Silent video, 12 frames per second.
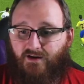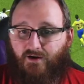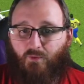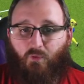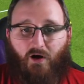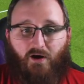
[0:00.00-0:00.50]

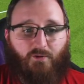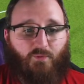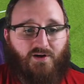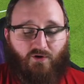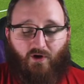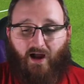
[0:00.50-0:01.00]
Why are we
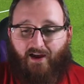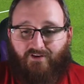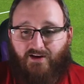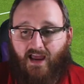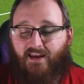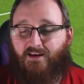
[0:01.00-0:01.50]
not
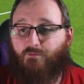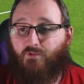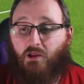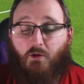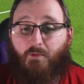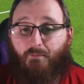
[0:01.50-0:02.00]
having any...
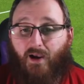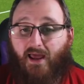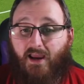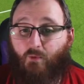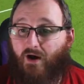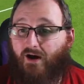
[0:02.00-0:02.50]
Like, we're
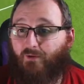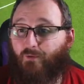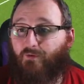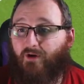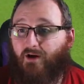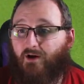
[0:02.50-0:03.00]
playing
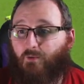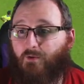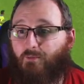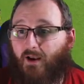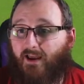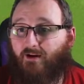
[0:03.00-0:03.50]
well. We're
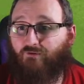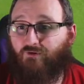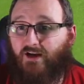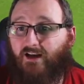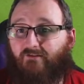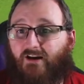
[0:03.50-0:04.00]
playing
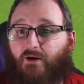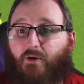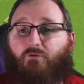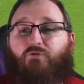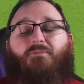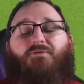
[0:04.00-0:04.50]
really, really
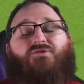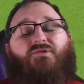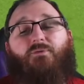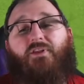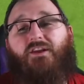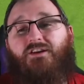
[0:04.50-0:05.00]
well. Rob
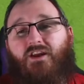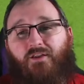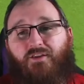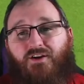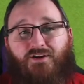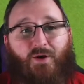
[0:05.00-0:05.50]
Street with
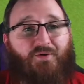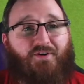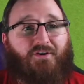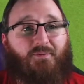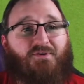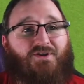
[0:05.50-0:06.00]
another
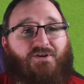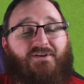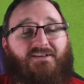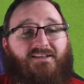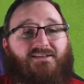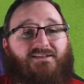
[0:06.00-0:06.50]
golden
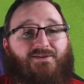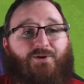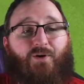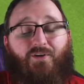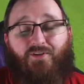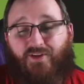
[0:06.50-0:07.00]
opportunity to
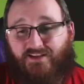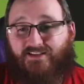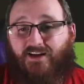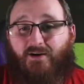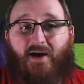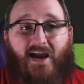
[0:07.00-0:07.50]
score. This
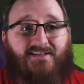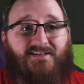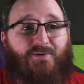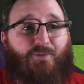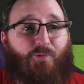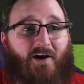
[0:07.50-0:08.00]
time heads
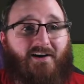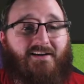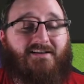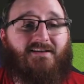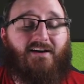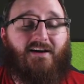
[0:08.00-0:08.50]
it
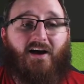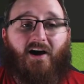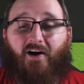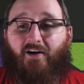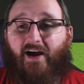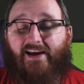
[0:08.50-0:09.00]
wide.
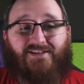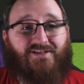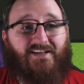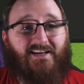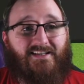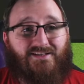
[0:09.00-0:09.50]
Our
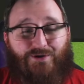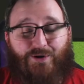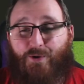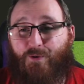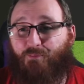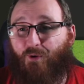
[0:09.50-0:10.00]
XG is
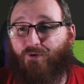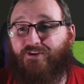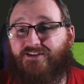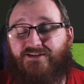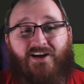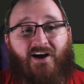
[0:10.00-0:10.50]

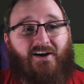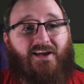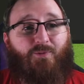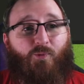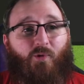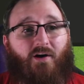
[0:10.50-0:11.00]

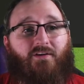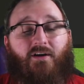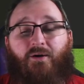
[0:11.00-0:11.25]
2.91.